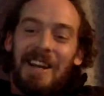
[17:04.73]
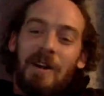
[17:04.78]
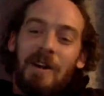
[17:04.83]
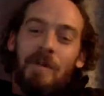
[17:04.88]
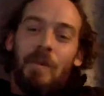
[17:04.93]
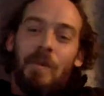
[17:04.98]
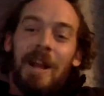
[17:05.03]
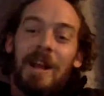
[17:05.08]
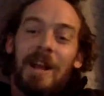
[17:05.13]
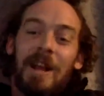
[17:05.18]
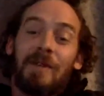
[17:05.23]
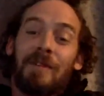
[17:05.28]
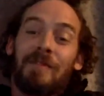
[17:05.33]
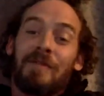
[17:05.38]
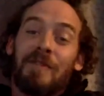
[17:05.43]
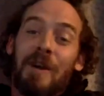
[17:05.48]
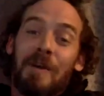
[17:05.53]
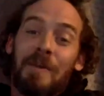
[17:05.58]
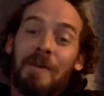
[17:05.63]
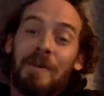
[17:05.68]
we were
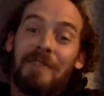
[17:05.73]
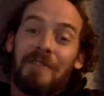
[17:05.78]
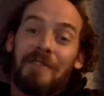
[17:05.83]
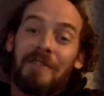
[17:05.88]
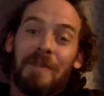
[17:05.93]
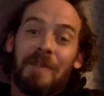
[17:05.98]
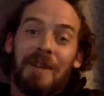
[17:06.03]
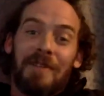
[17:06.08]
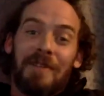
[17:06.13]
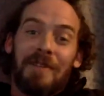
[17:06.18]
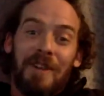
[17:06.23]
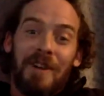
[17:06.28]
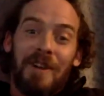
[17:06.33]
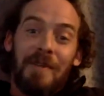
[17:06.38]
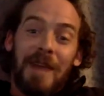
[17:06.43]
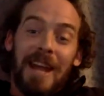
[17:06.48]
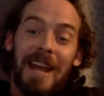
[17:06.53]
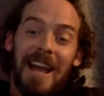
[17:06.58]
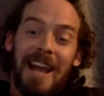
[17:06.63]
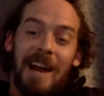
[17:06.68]
filming,
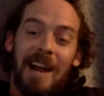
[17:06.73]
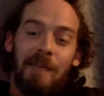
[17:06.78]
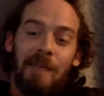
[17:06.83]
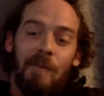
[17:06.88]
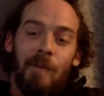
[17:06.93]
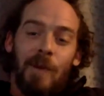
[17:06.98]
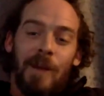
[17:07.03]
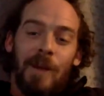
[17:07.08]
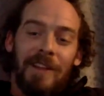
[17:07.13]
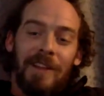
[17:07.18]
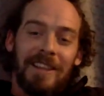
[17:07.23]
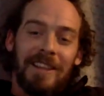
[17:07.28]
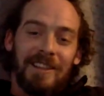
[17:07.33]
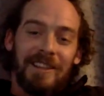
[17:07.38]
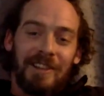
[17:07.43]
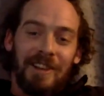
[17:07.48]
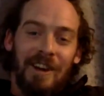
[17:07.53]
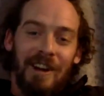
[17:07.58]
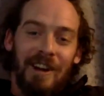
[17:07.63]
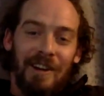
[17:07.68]
and I'm wheeling this
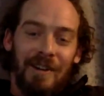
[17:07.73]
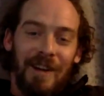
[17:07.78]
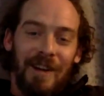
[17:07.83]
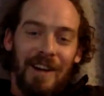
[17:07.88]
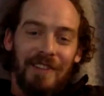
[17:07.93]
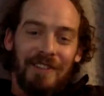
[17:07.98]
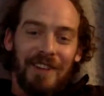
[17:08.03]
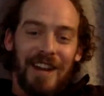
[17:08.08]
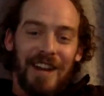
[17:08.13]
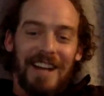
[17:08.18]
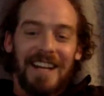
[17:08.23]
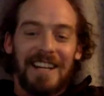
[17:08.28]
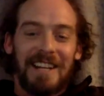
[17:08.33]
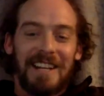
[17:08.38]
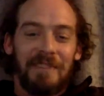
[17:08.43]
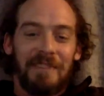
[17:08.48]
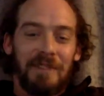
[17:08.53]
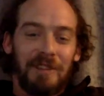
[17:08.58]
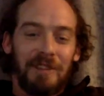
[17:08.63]
cart around trying to get different